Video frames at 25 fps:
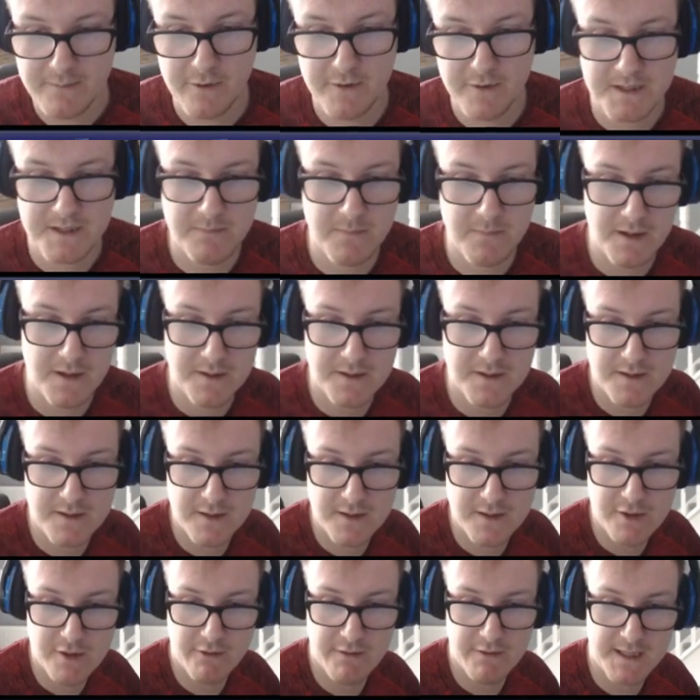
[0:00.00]
monster
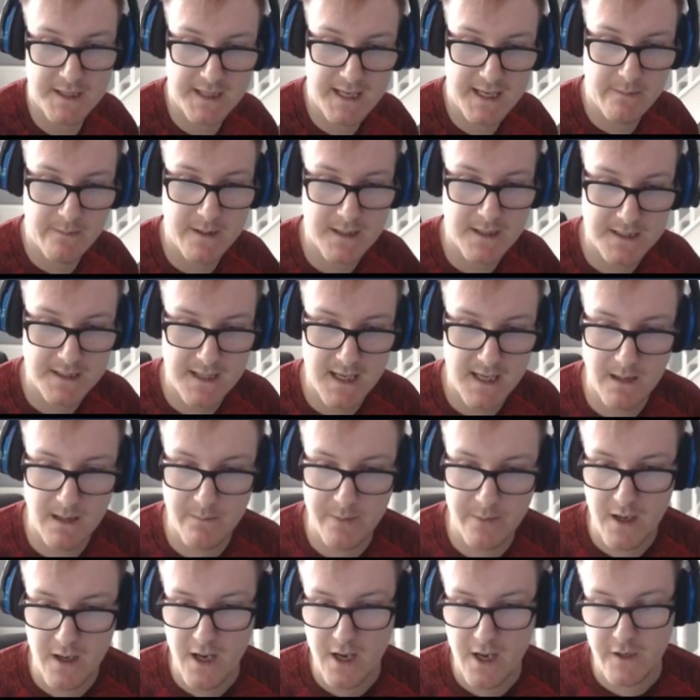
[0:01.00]
during the damage step,
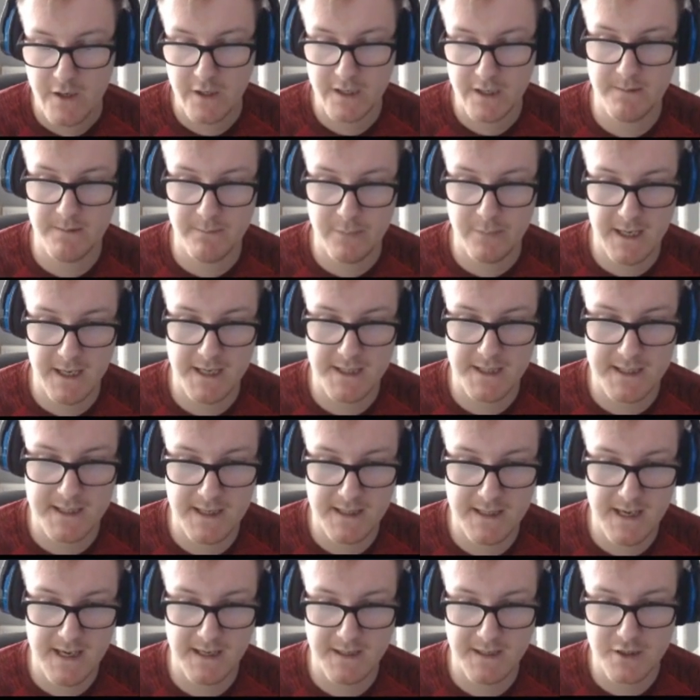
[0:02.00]
you can place it
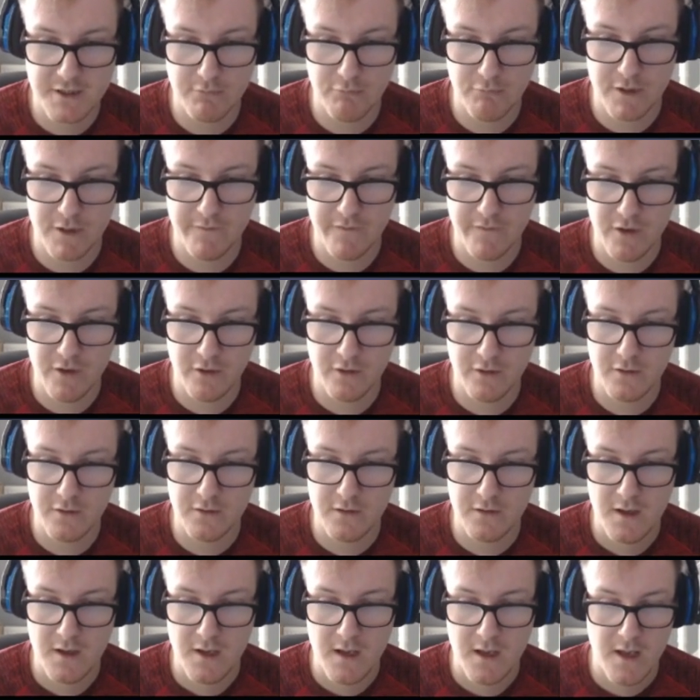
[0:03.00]
next to one of your
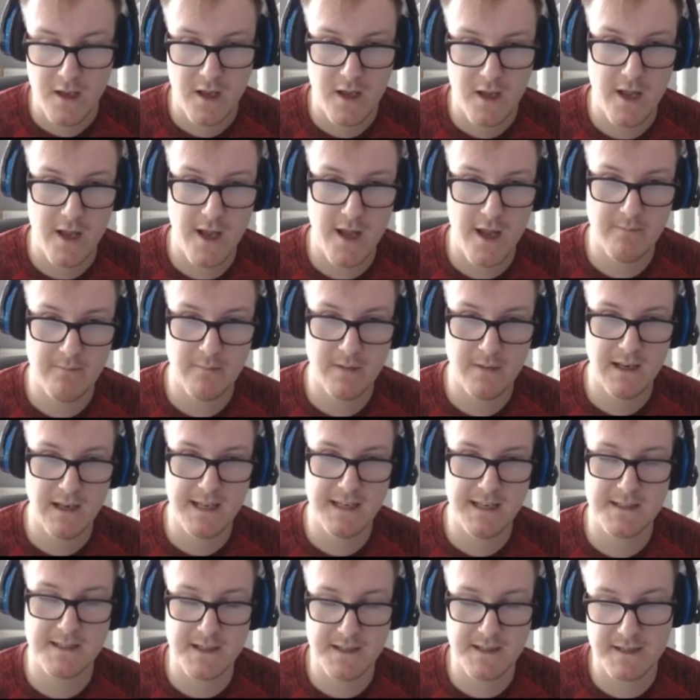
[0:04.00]

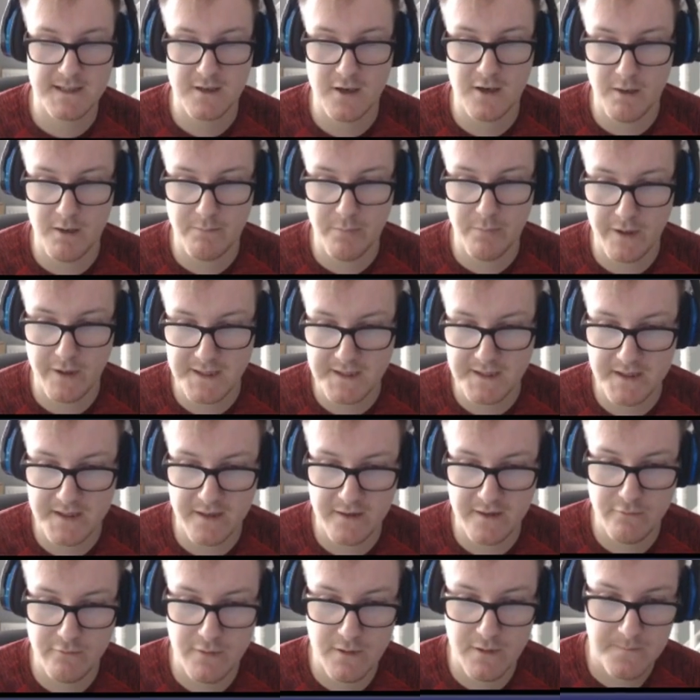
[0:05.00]
links that this card points
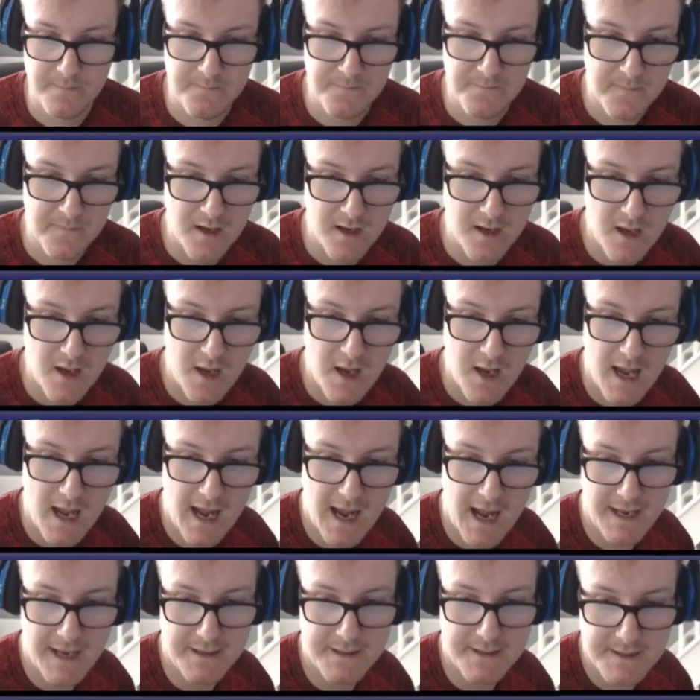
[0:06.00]
to,
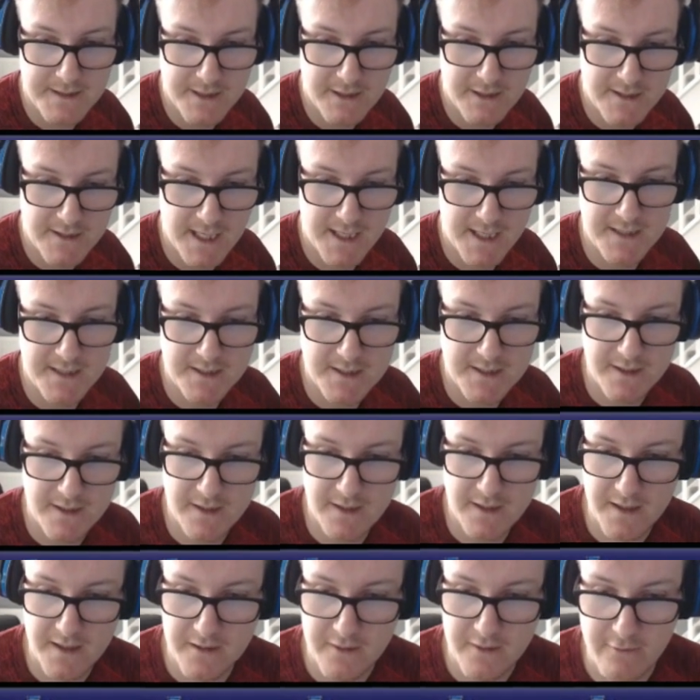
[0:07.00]
and you send it to
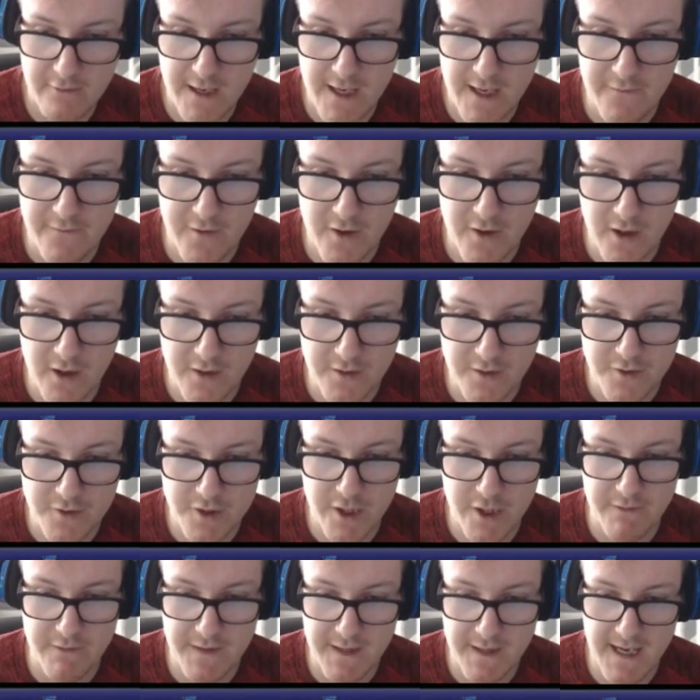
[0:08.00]
the graveyard
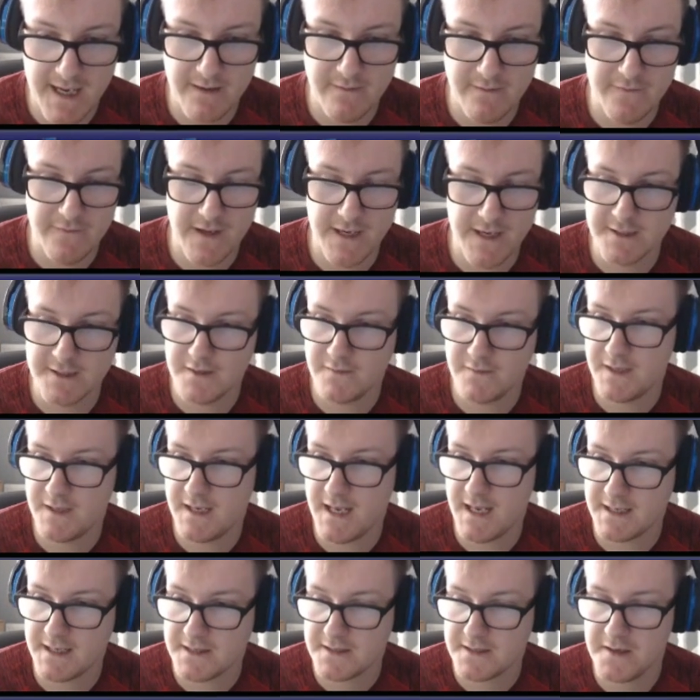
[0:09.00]
during the end phase of the
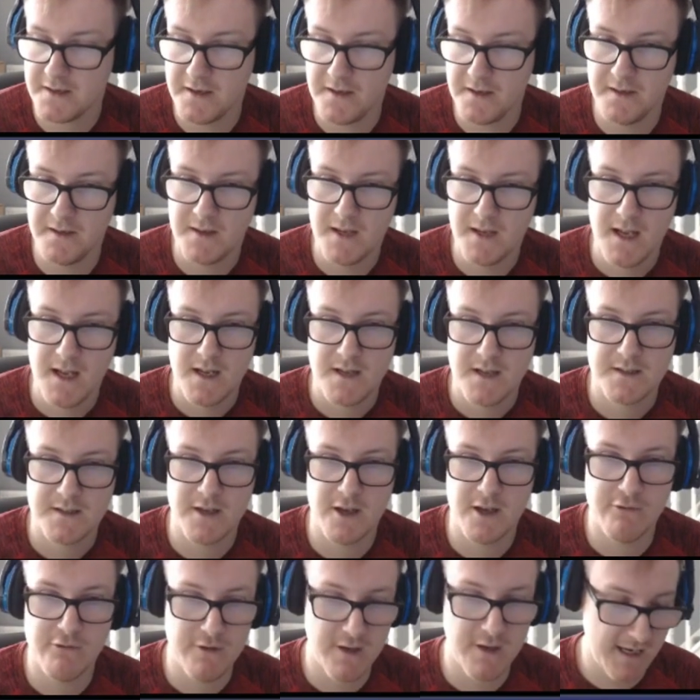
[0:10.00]
next turn.
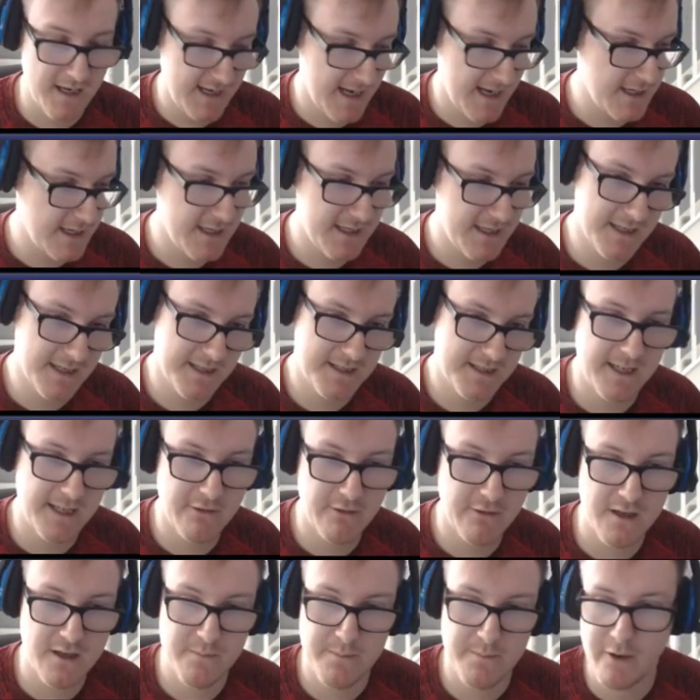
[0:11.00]
So again, you can steal
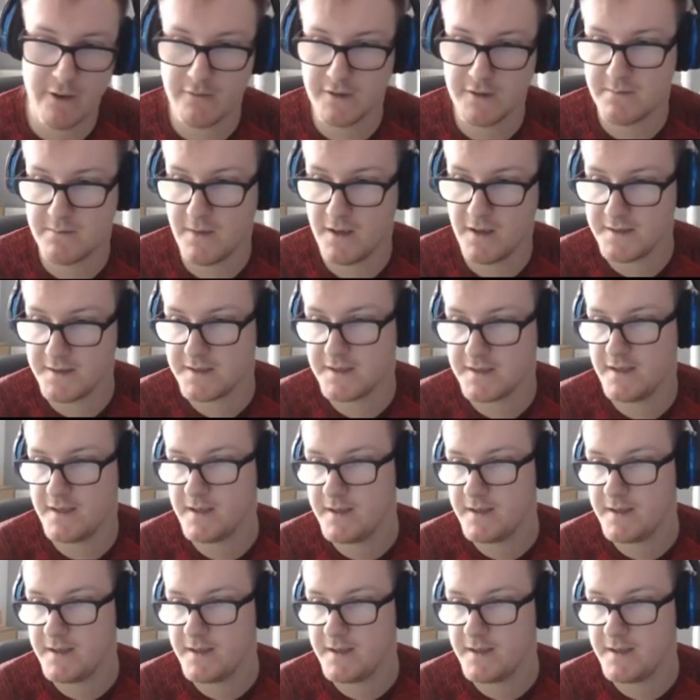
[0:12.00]
your opponent's monster,